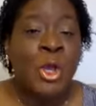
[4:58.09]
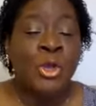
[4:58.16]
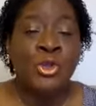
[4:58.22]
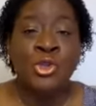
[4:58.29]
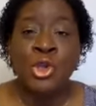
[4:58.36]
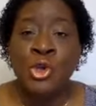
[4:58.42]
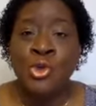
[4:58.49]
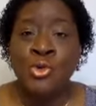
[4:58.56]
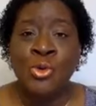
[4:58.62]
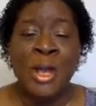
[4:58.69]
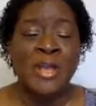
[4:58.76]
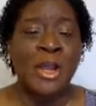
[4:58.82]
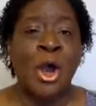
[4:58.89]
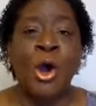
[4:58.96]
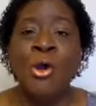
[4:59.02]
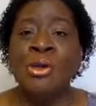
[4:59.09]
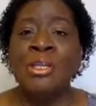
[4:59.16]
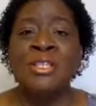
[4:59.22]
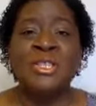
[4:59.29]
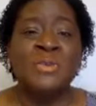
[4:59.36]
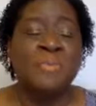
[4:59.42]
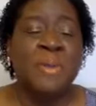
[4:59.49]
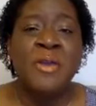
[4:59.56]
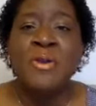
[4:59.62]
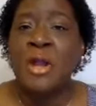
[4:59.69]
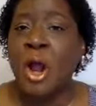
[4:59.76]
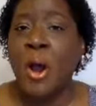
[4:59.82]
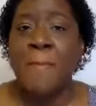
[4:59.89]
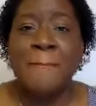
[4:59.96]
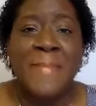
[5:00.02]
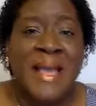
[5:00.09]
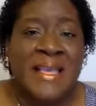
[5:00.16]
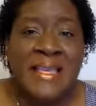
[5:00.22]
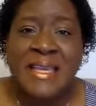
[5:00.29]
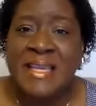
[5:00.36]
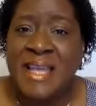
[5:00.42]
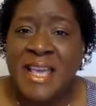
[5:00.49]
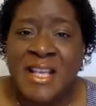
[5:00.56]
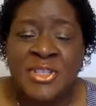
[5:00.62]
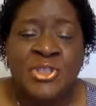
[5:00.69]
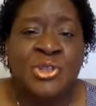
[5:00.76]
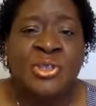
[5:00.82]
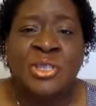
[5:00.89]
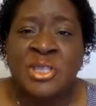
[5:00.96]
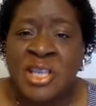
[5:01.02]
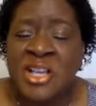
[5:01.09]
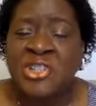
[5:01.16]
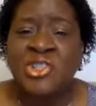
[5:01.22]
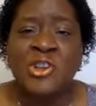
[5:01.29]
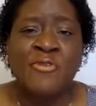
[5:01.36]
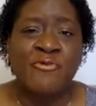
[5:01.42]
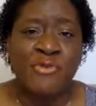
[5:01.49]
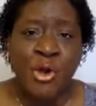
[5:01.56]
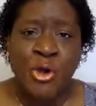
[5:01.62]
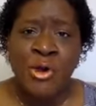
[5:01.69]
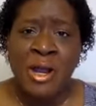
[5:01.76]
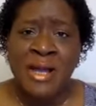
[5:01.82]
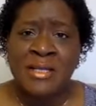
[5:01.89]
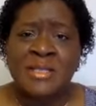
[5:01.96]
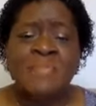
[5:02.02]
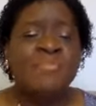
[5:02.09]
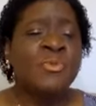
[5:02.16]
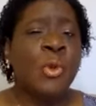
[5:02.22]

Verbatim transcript: you and Holy Spirit are making intercession for us.